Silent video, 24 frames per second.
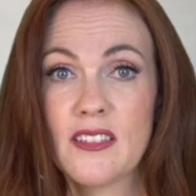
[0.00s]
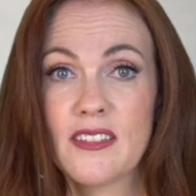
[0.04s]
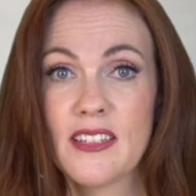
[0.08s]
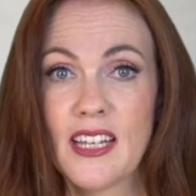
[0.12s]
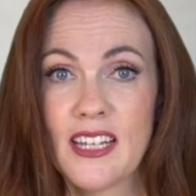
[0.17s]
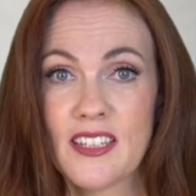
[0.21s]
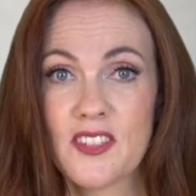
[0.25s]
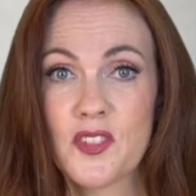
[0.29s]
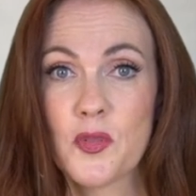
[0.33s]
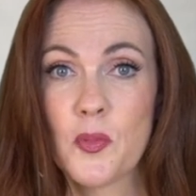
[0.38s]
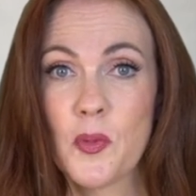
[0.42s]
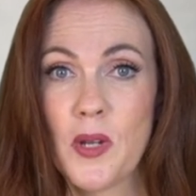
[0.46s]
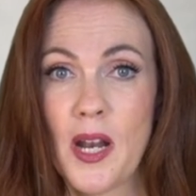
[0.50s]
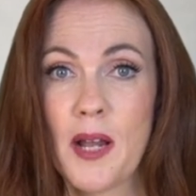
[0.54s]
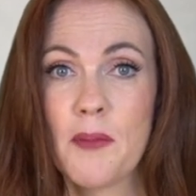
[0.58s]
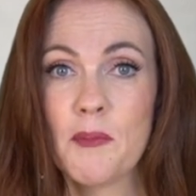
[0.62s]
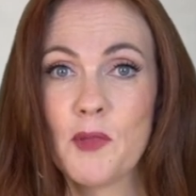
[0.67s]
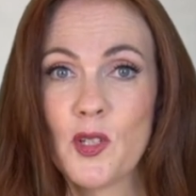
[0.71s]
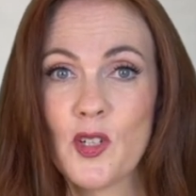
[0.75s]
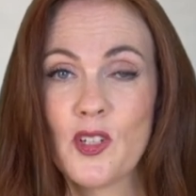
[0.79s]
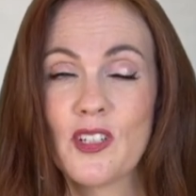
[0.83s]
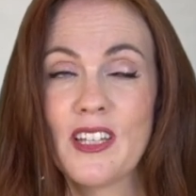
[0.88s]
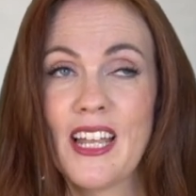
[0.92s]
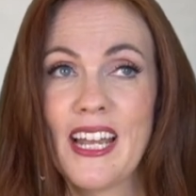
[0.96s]
That's what
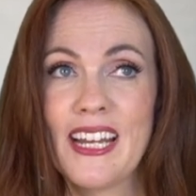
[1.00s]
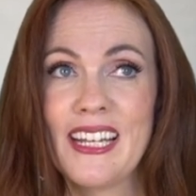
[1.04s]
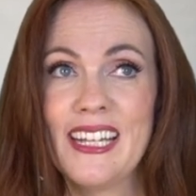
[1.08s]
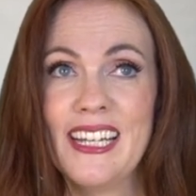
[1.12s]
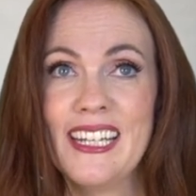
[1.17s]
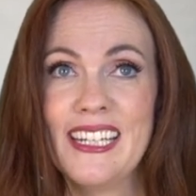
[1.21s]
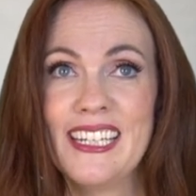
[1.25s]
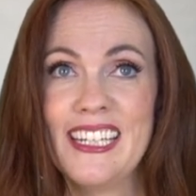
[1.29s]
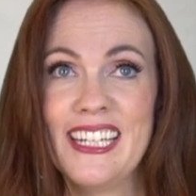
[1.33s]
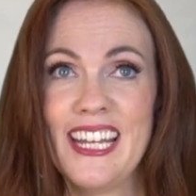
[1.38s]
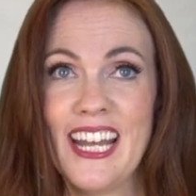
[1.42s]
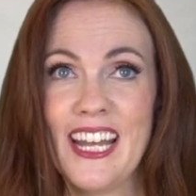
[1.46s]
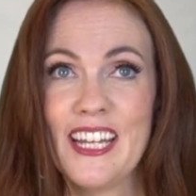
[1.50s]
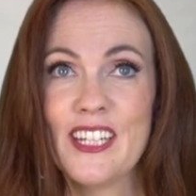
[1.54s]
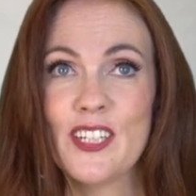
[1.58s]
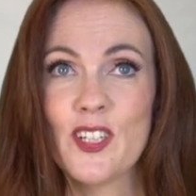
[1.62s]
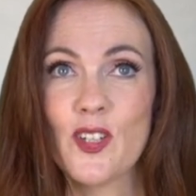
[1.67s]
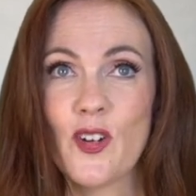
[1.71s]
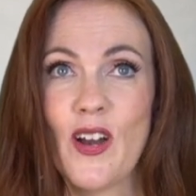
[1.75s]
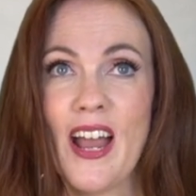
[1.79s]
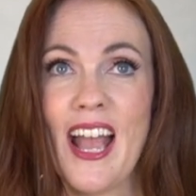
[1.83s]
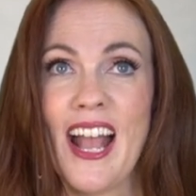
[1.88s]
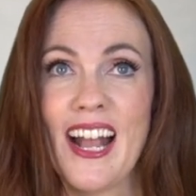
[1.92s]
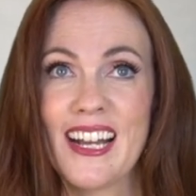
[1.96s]
I'm like, get
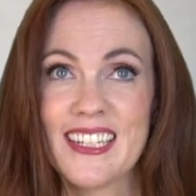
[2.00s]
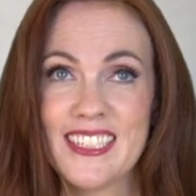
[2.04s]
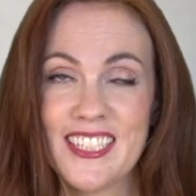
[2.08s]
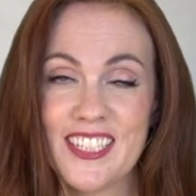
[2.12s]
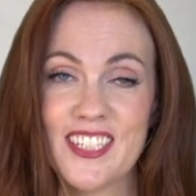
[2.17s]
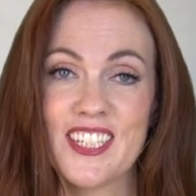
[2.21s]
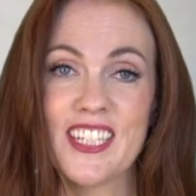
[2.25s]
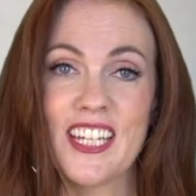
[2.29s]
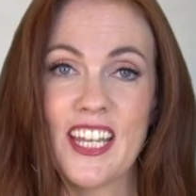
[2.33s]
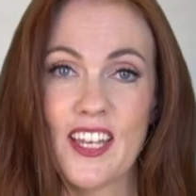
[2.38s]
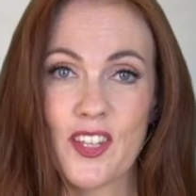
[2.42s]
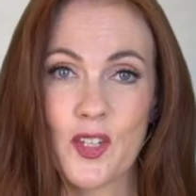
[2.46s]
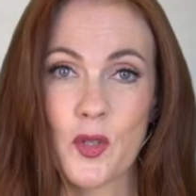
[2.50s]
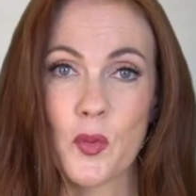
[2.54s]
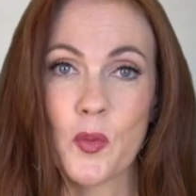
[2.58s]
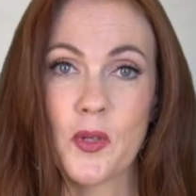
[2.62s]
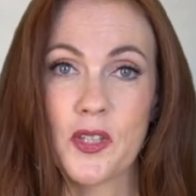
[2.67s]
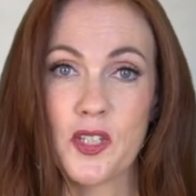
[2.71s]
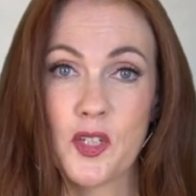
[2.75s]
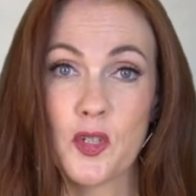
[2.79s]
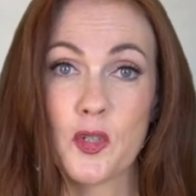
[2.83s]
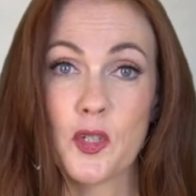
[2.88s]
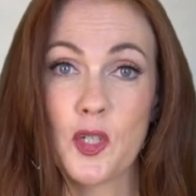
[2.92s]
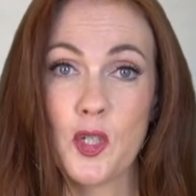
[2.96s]
your act together
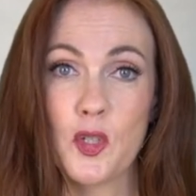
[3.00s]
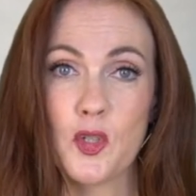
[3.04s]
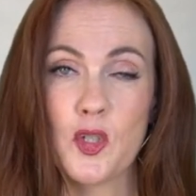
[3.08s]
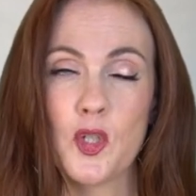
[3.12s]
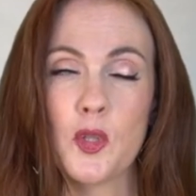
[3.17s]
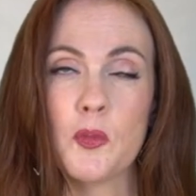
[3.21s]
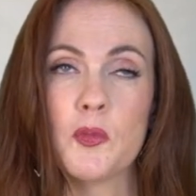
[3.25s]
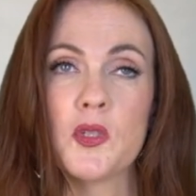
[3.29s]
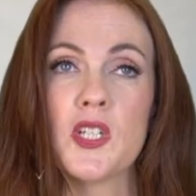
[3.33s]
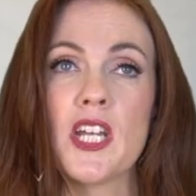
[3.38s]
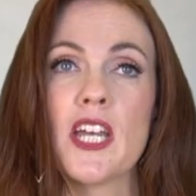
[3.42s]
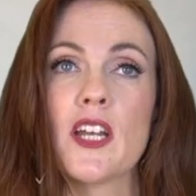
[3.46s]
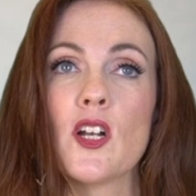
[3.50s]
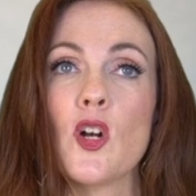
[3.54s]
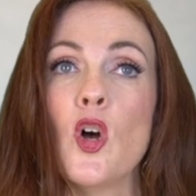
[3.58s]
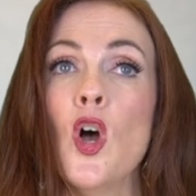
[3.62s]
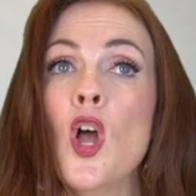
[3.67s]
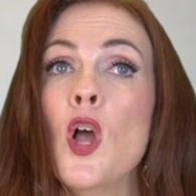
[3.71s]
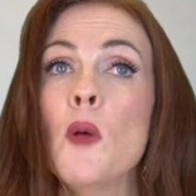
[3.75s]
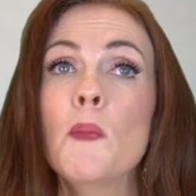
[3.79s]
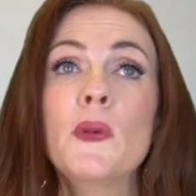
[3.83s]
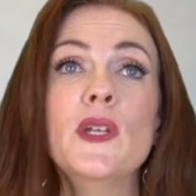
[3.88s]
with your YouTube channel.